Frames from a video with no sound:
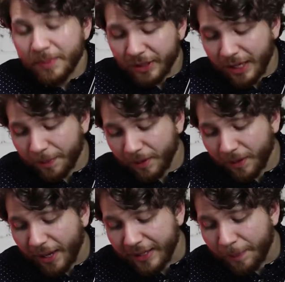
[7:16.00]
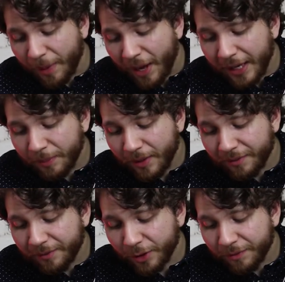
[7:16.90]
buildup at the bottom
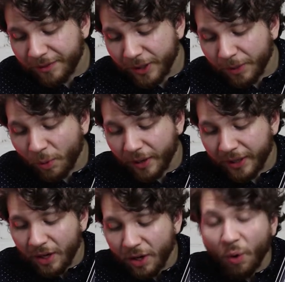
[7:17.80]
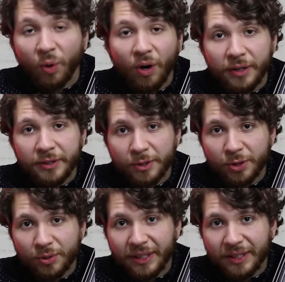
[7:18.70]
of your fingerboard or on your
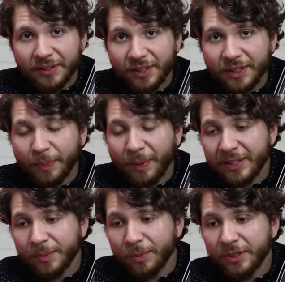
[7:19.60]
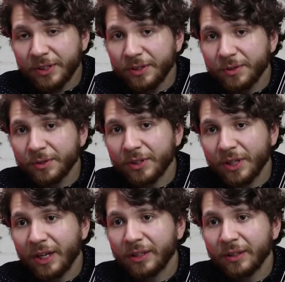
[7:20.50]
strings, it's possible to use
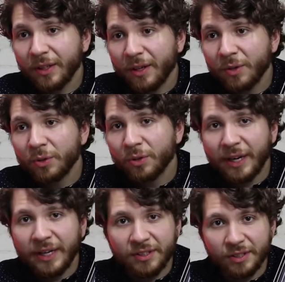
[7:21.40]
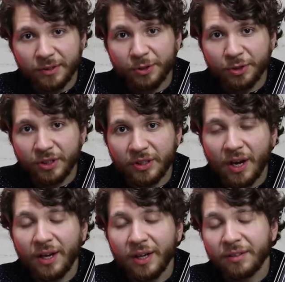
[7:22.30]
a low-grade solution
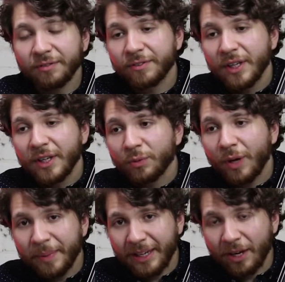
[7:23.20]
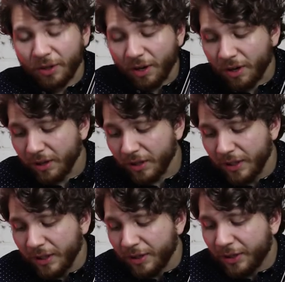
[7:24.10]
of rubbing
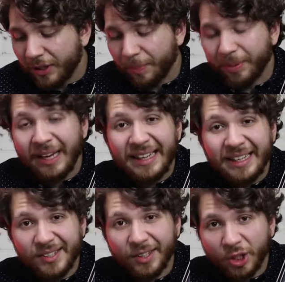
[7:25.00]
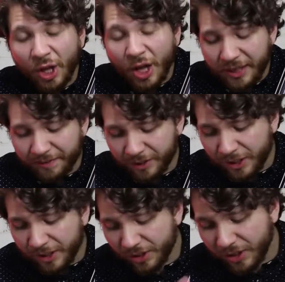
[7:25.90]
alcohol. You can apply that to the cloth
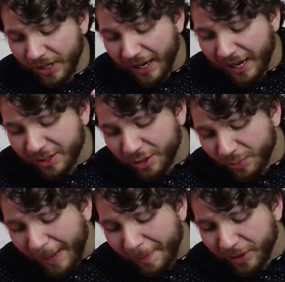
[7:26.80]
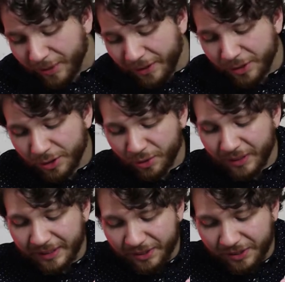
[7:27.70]
first and just wrap it around the
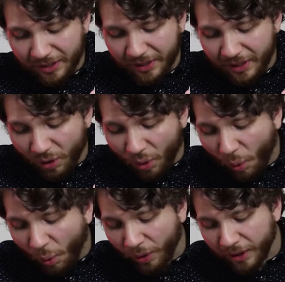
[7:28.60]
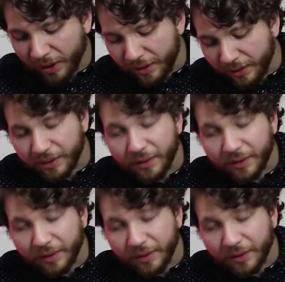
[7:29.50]
strings or